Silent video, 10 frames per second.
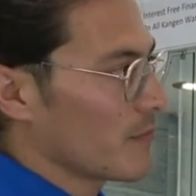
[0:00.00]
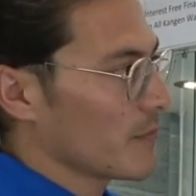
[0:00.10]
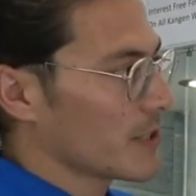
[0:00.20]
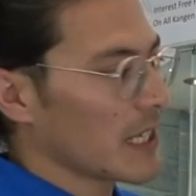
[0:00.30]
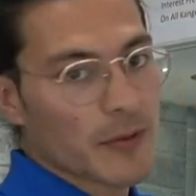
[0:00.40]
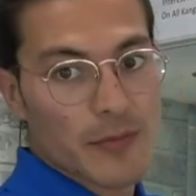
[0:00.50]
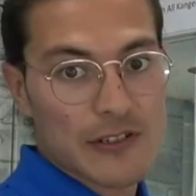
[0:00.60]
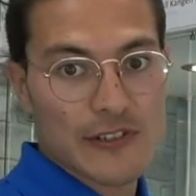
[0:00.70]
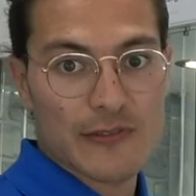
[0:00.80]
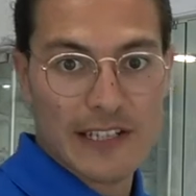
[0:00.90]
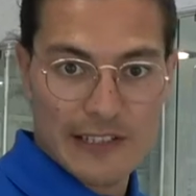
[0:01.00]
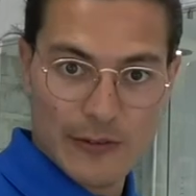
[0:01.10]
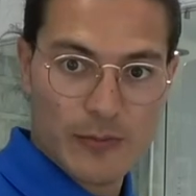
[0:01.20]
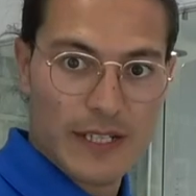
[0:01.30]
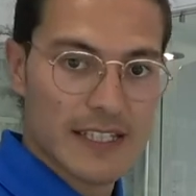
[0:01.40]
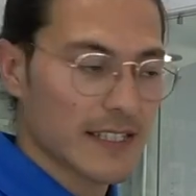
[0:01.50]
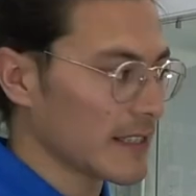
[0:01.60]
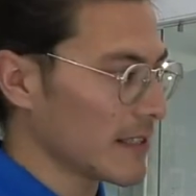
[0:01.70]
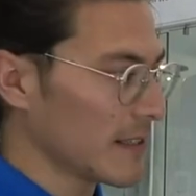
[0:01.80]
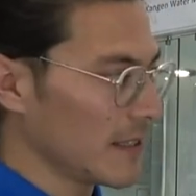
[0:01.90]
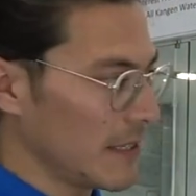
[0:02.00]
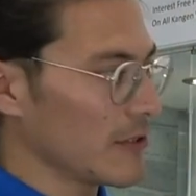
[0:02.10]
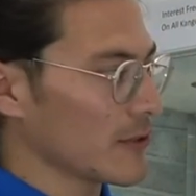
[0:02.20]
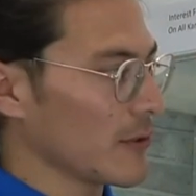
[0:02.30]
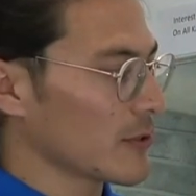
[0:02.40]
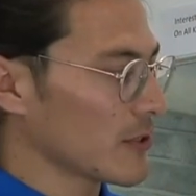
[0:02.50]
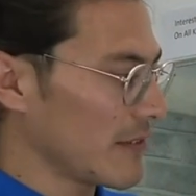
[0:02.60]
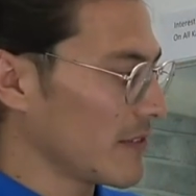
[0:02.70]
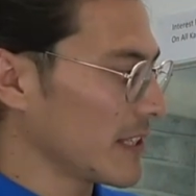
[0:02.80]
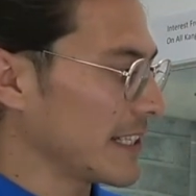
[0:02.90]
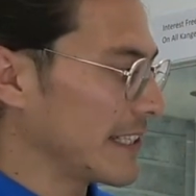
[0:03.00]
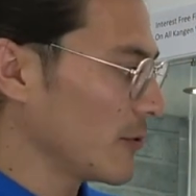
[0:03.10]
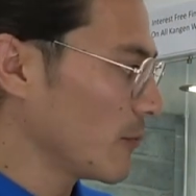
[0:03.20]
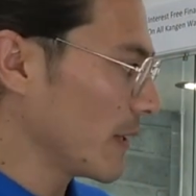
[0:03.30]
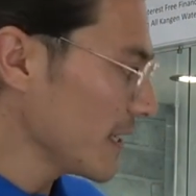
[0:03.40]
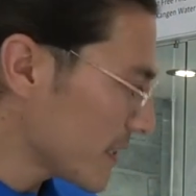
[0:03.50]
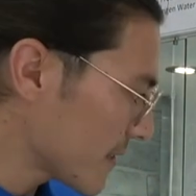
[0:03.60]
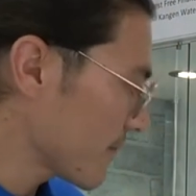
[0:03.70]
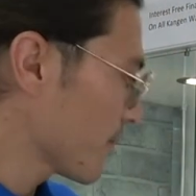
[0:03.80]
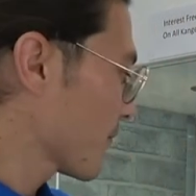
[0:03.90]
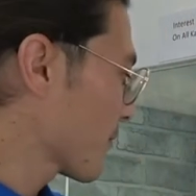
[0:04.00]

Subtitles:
same amounts of titanium plates. There is also 7 titanium plates,